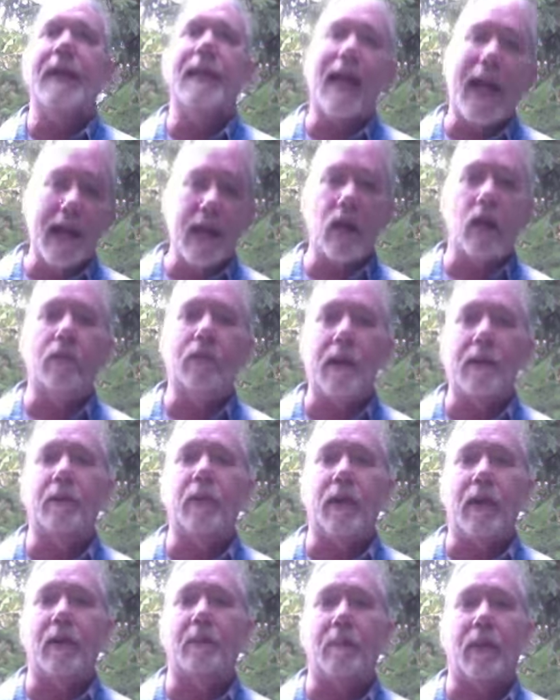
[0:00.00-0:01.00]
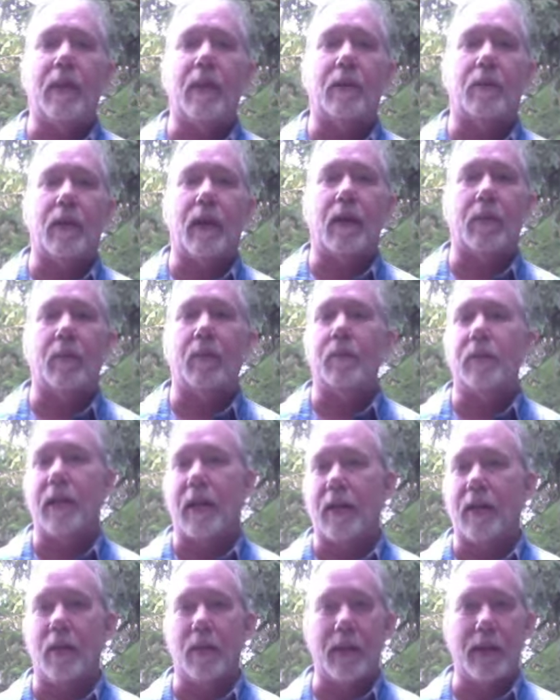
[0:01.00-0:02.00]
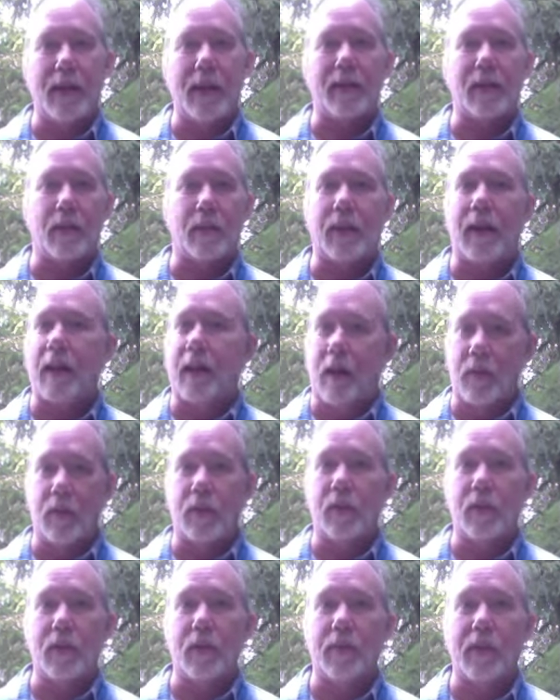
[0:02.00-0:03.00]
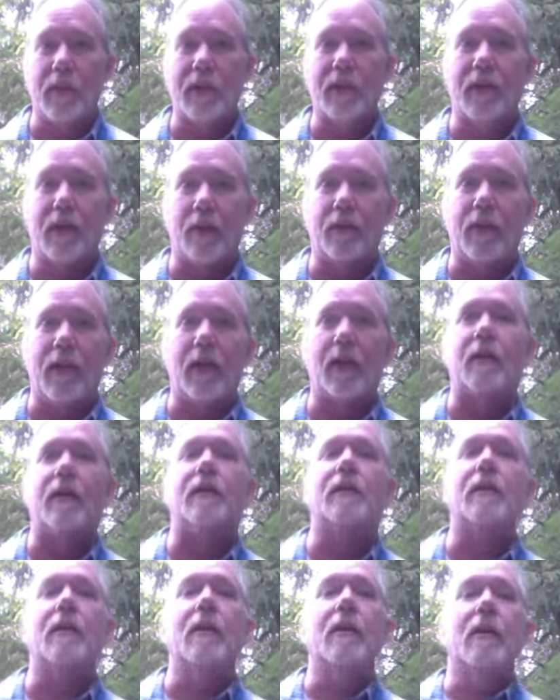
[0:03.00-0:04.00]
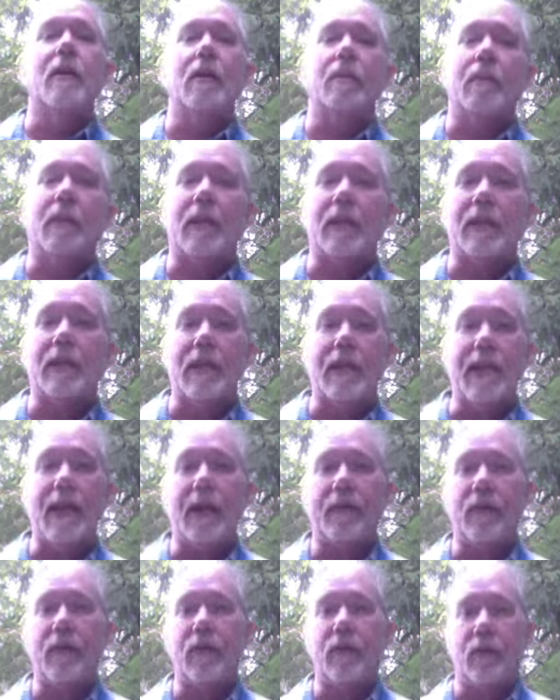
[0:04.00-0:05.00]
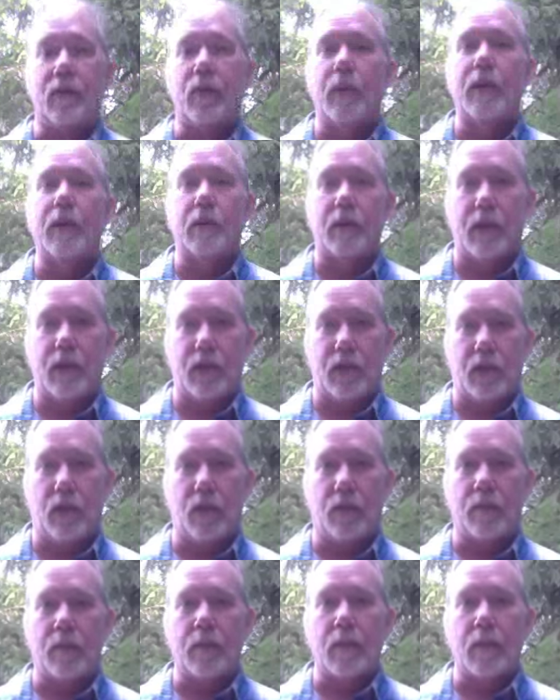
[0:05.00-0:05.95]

Yeah, I know people have money problems. I know what that's about. I used to be a starving artist. But it's never the real issue.